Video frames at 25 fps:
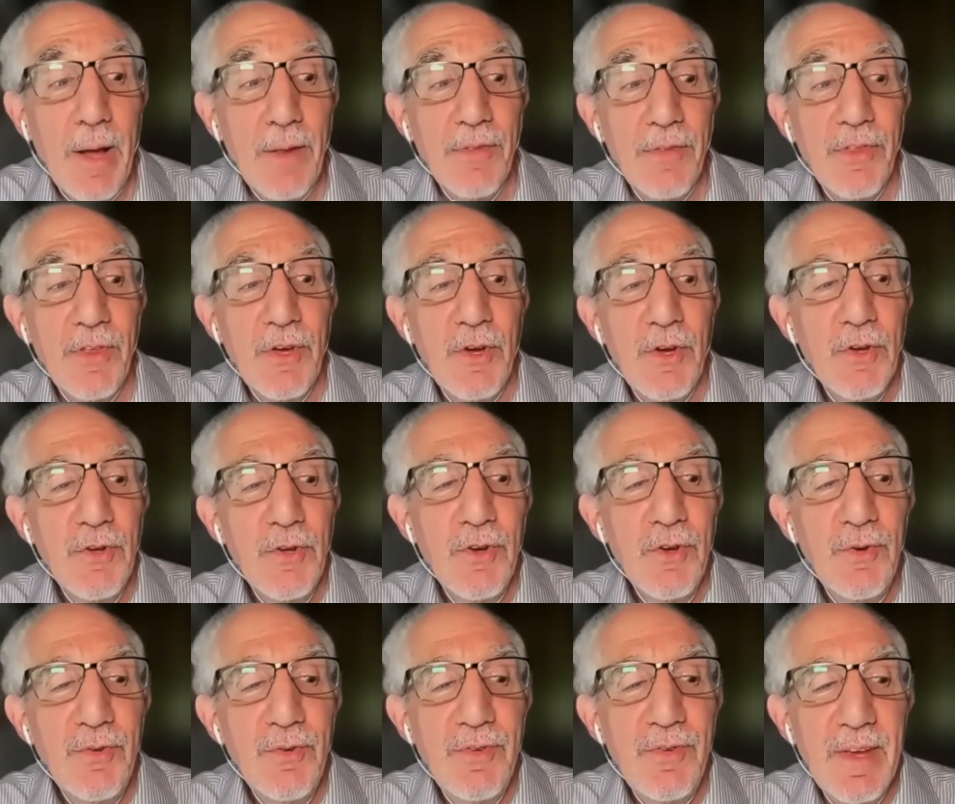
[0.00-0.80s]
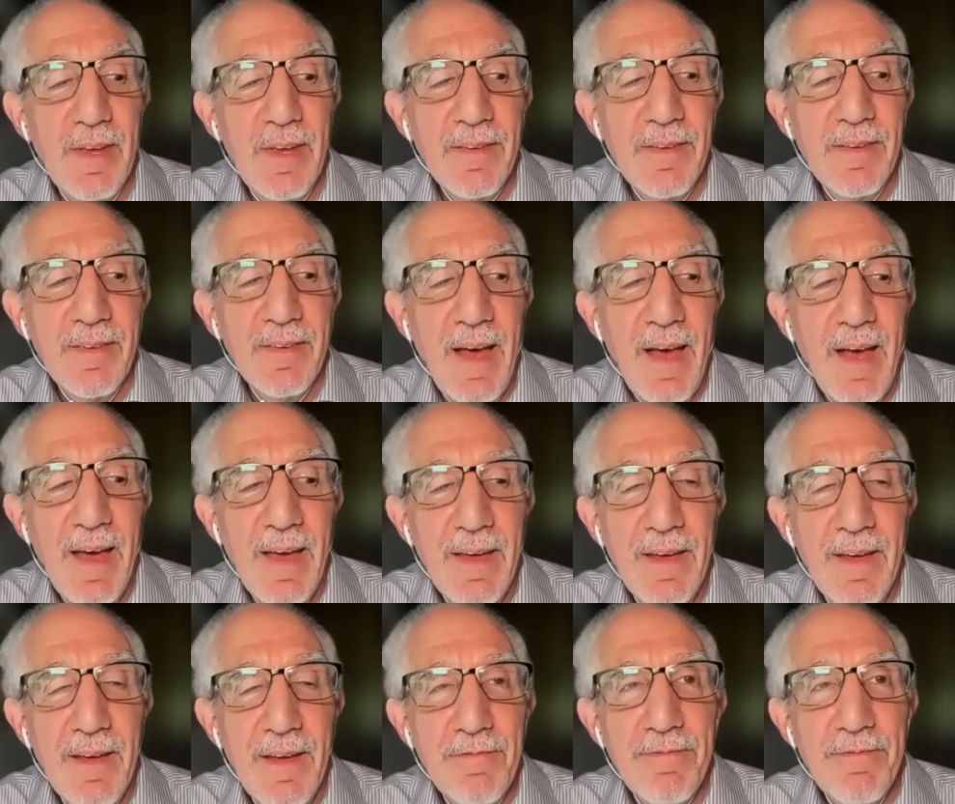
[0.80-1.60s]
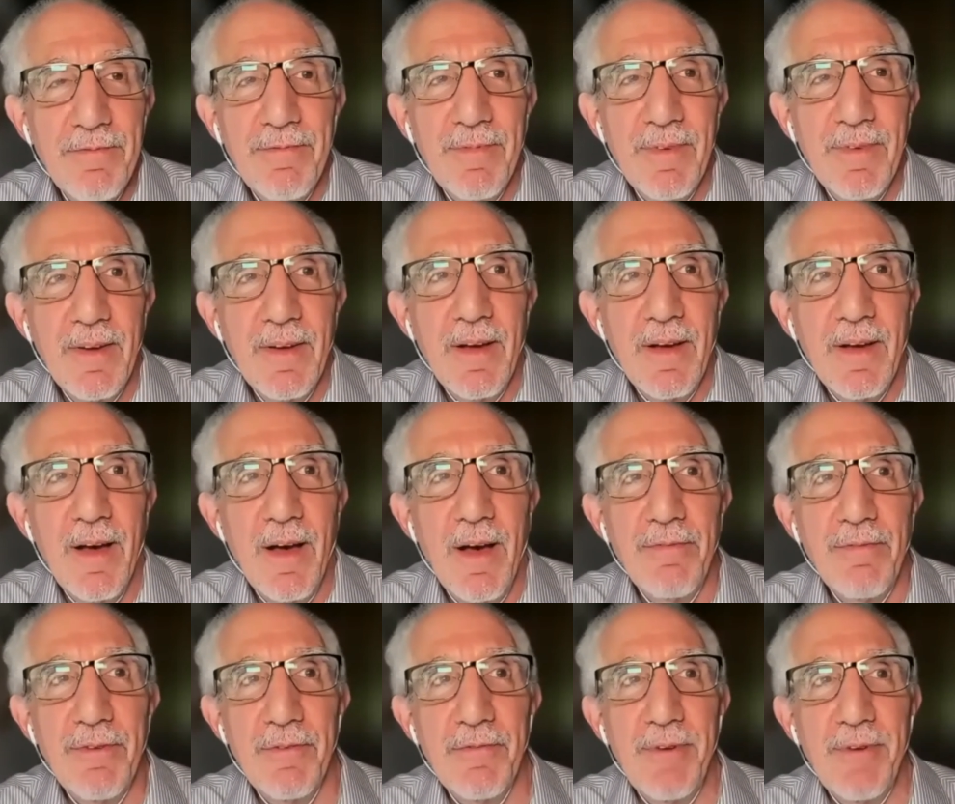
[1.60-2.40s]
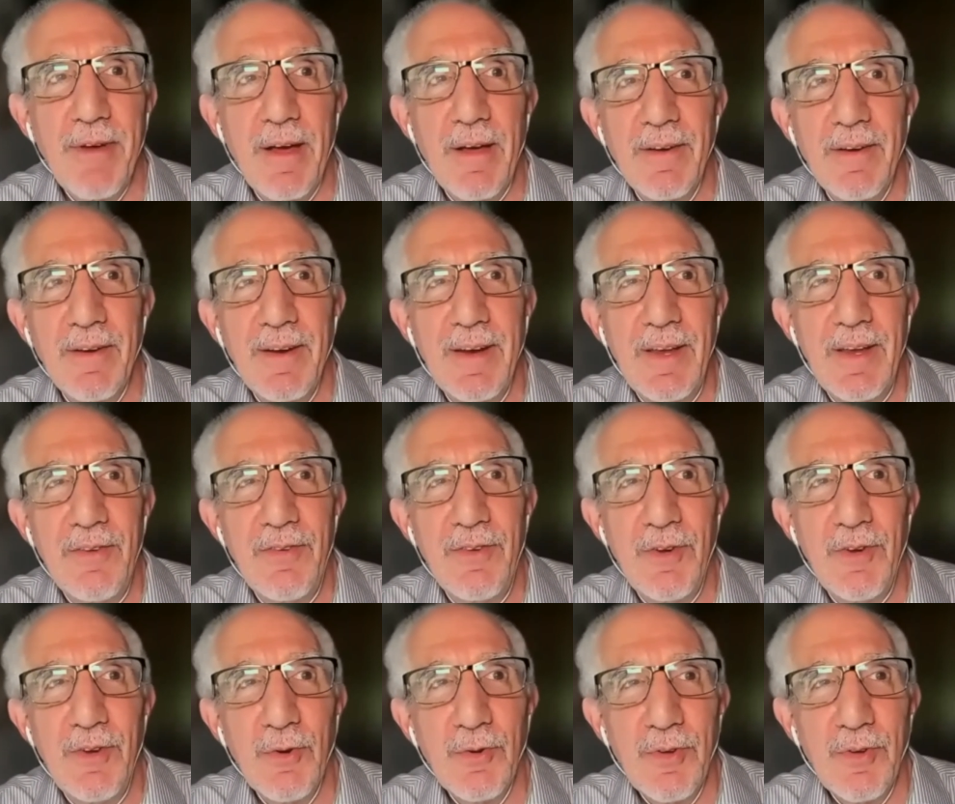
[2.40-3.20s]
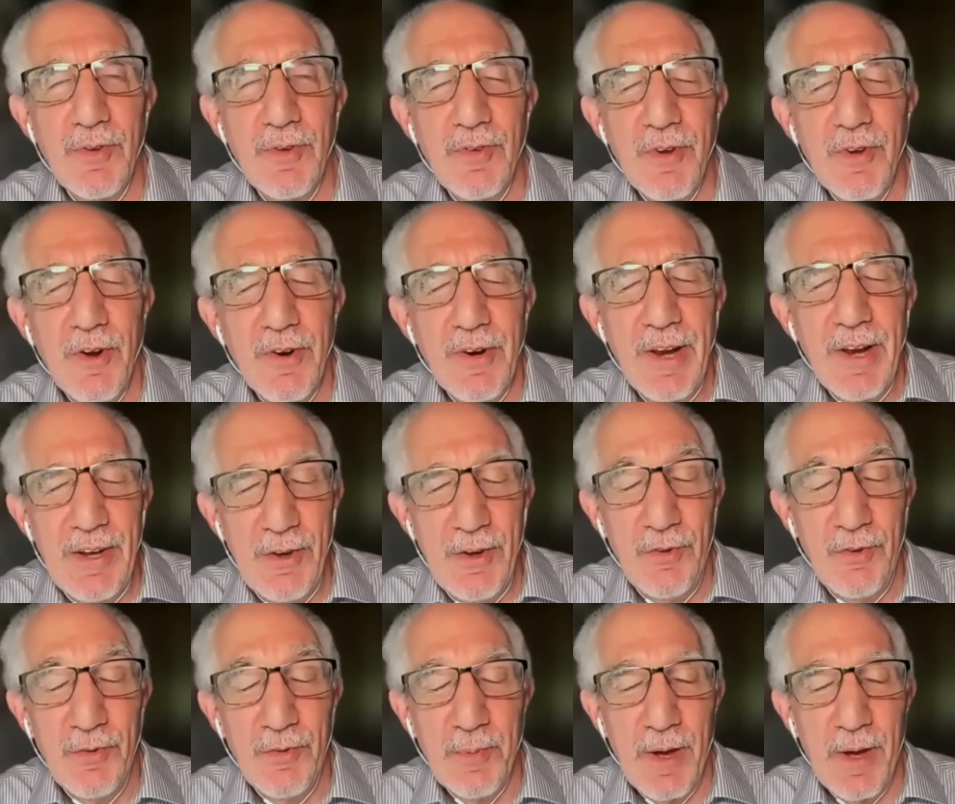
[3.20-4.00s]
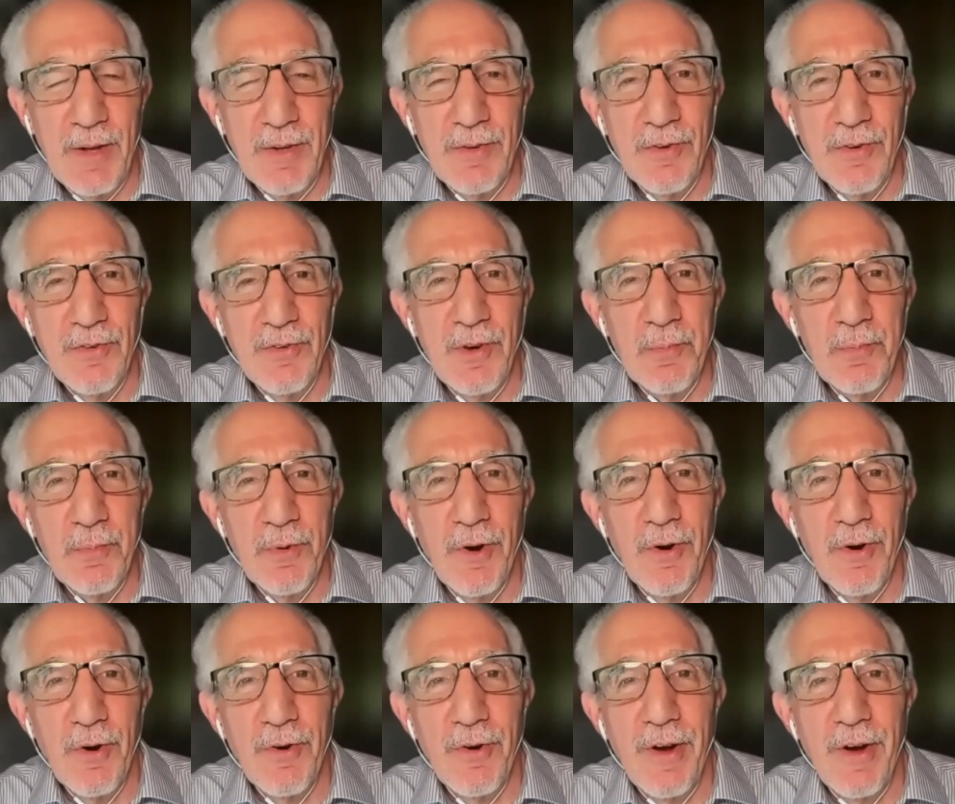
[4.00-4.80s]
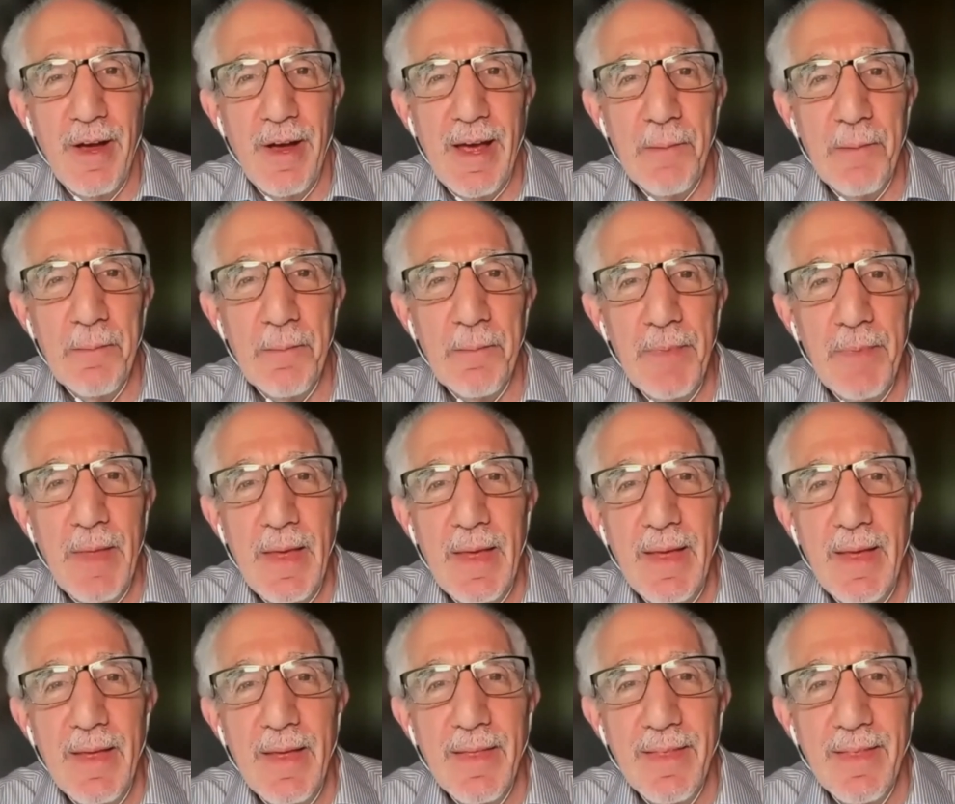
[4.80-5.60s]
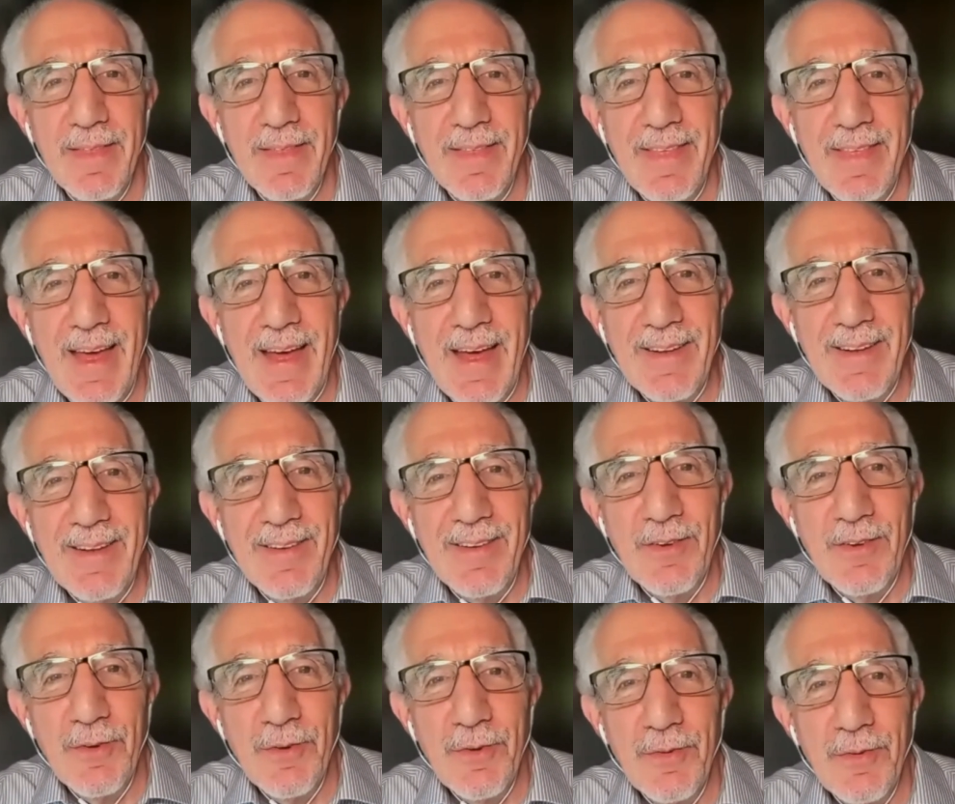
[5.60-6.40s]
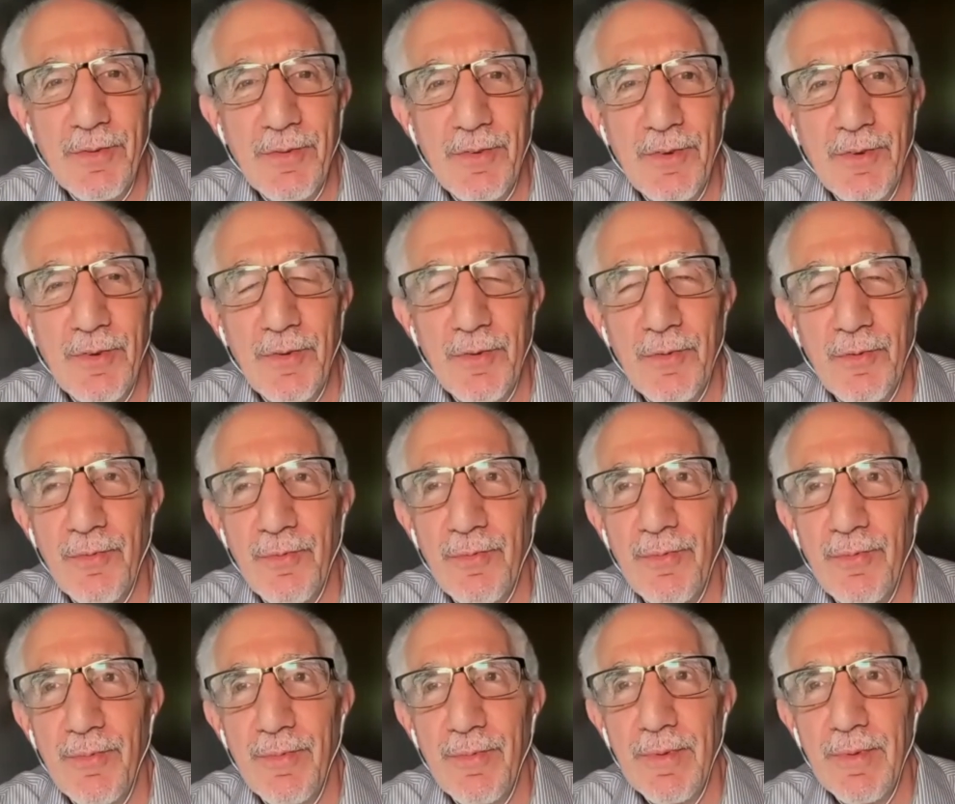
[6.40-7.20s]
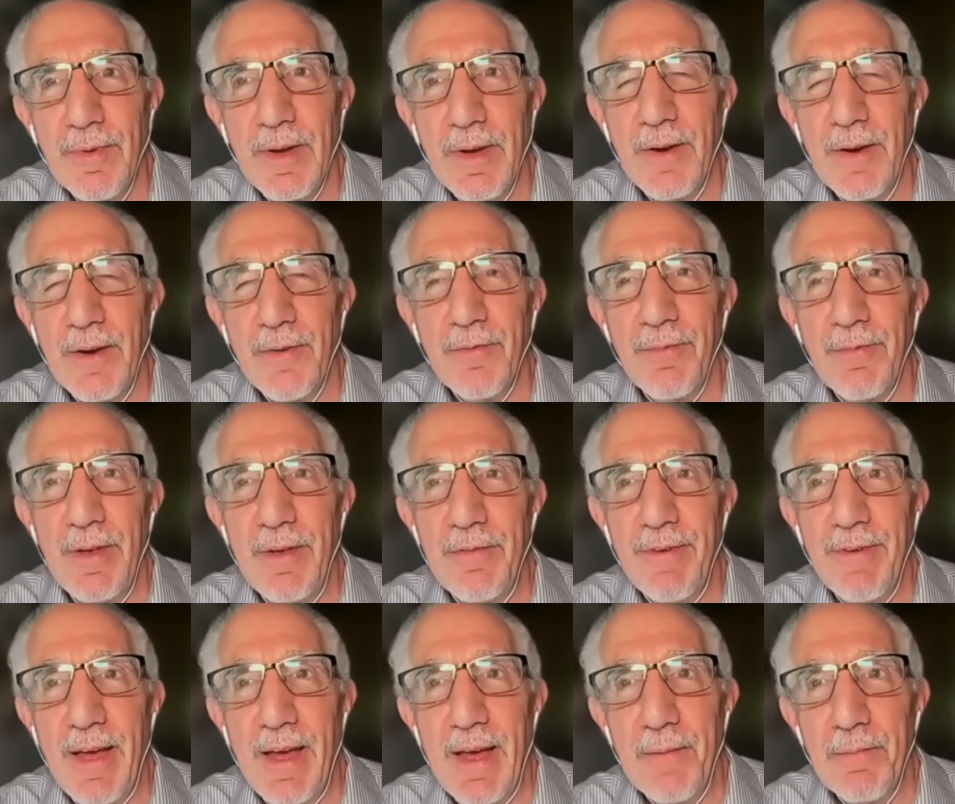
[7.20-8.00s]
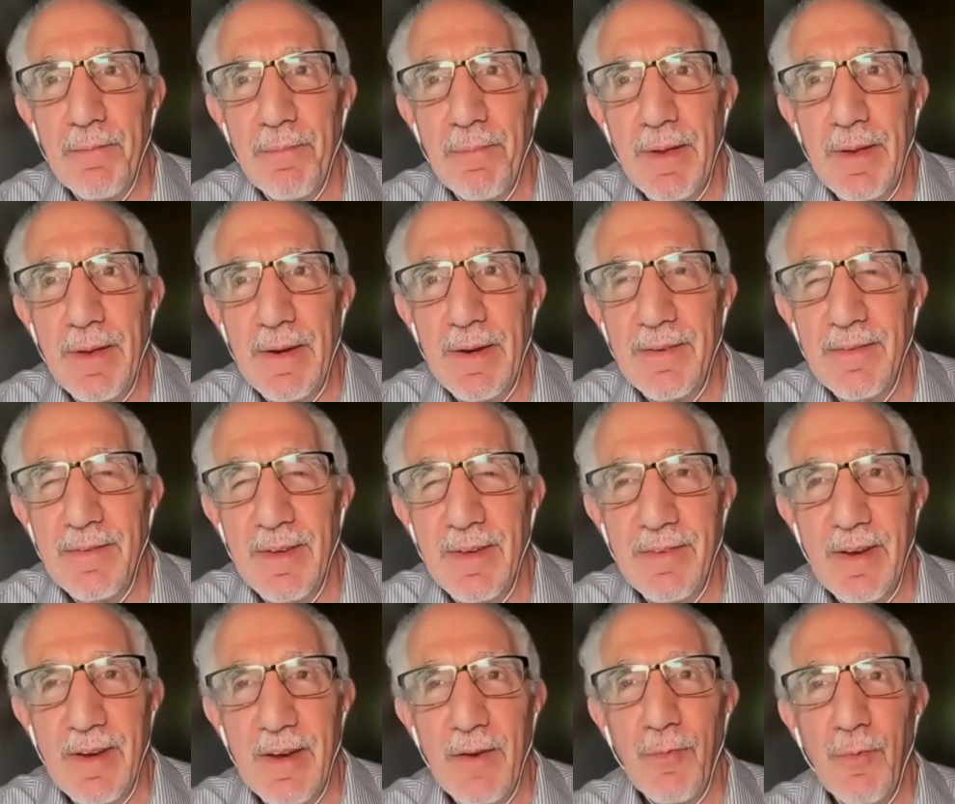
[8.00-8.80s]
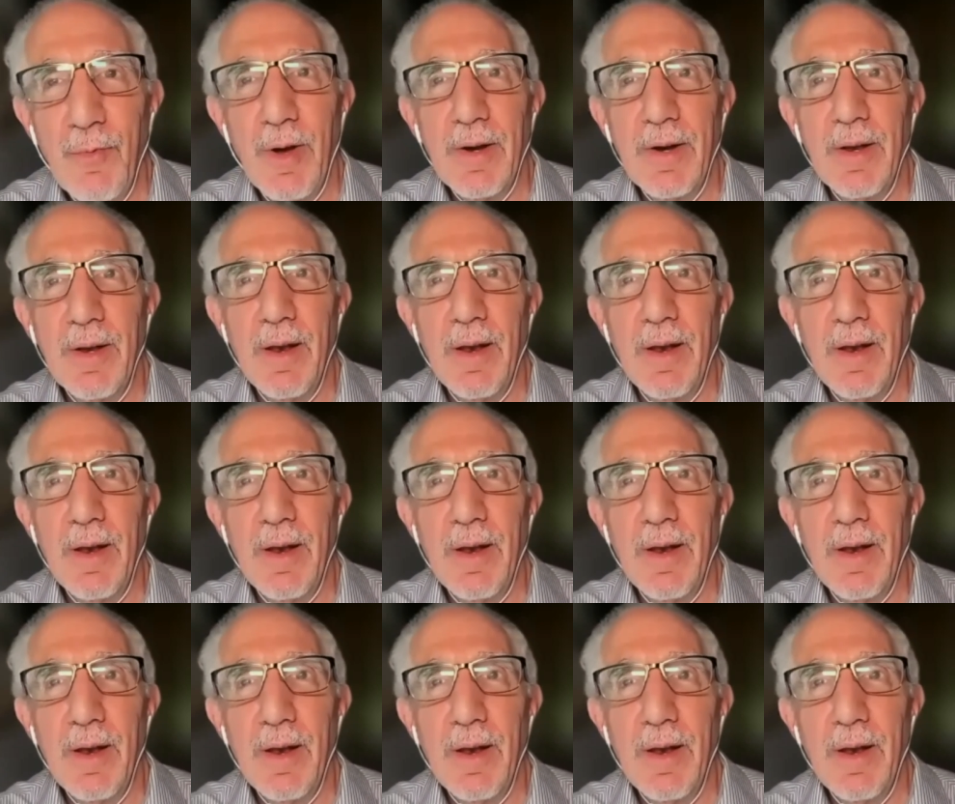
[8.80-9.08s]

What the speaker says: the good news is I have often found it easier to start a new sponsorship program than to revamp an existing one.